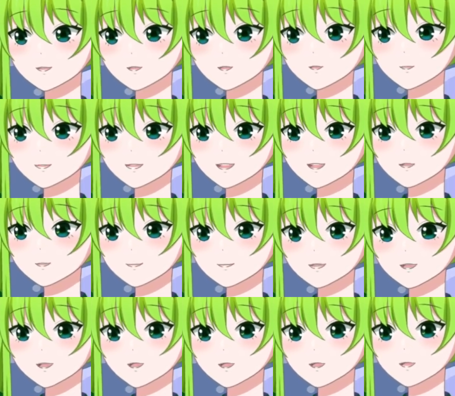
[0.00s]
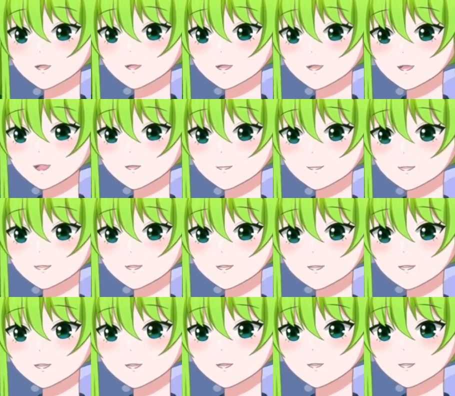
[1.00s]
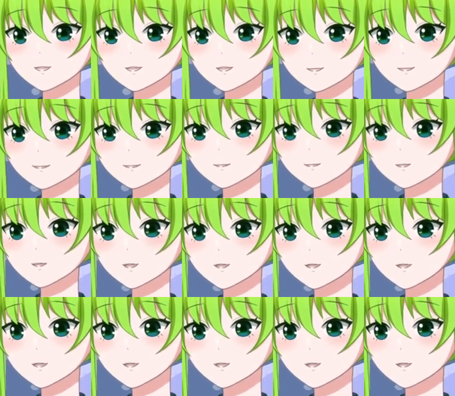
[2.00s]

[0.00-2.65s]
but I don't care. I'm just summoning Yuta for